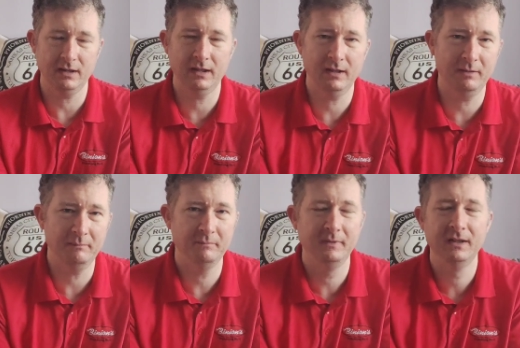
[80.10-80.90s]

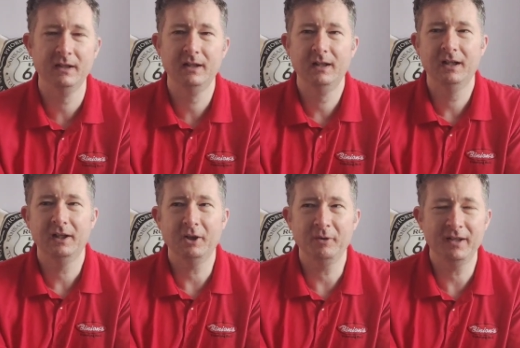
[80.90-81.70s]
Um,
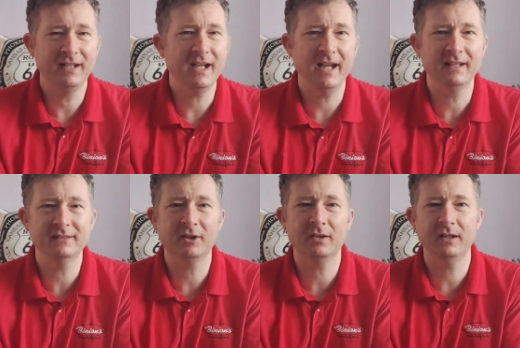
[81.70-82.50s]
Logan and K
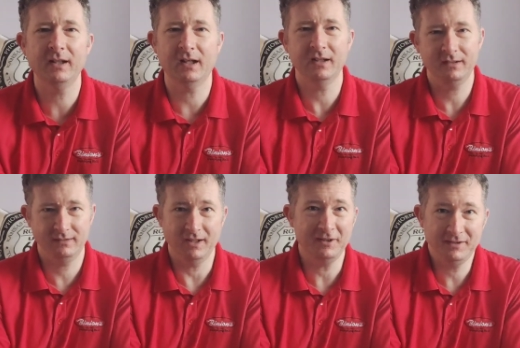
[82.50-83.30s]
S I. I,
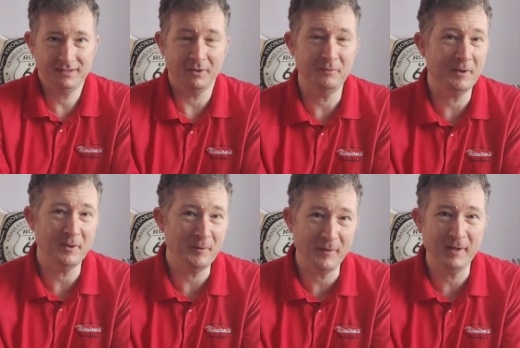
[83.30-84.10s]
I don't know
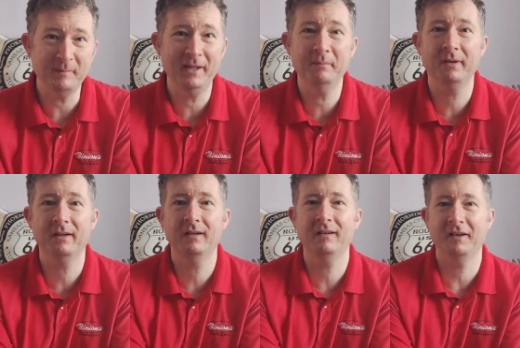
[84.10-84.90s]
who these people
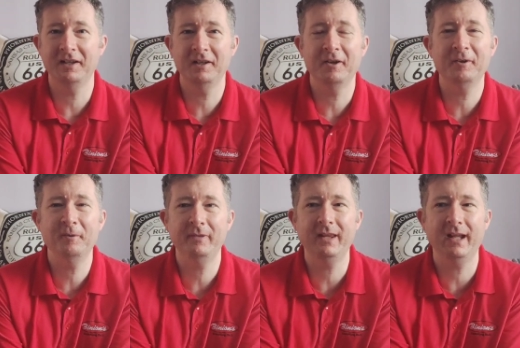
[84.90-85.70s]
are. I
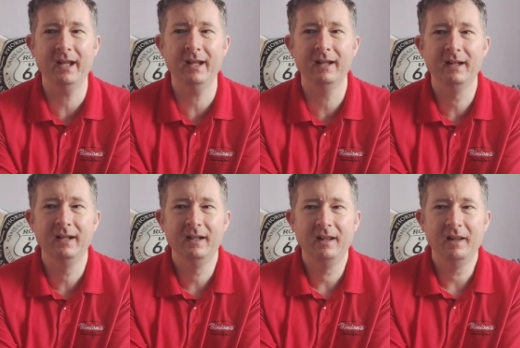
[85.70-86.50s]
know they're
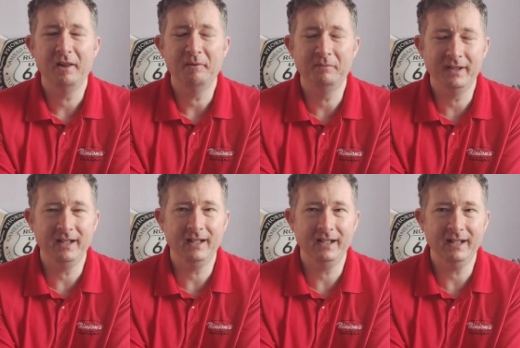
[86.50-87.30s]

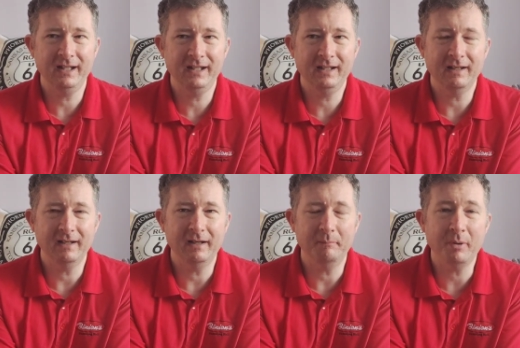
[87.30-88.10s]
really
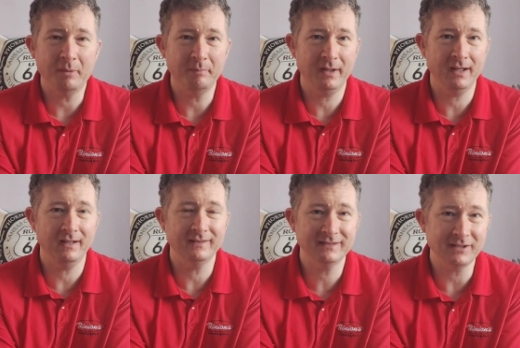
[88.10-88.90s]

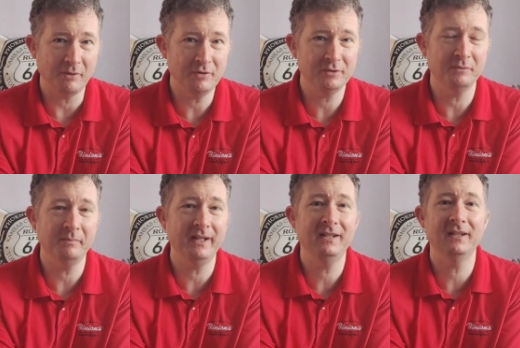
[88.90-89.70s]
popular social
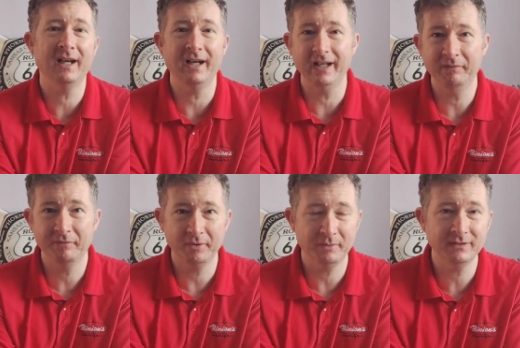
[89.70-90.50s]
media
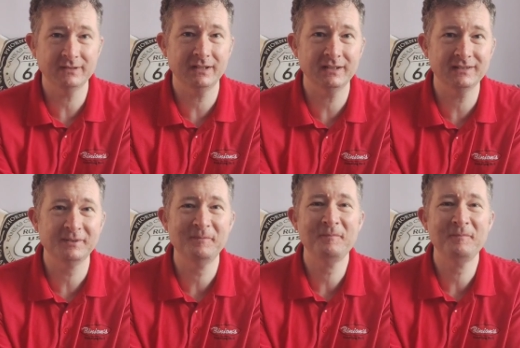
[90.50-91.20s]
influencers.